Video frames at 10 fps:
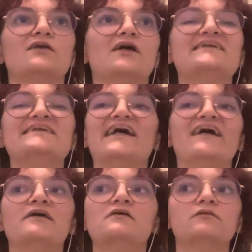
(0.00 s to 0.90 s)
a
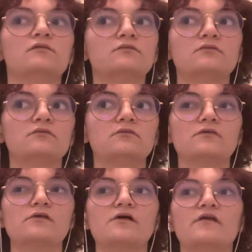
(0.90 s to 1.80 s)
day
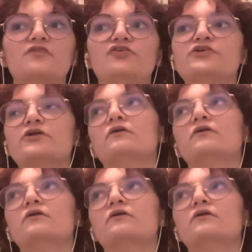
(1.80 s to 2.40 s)
in the future.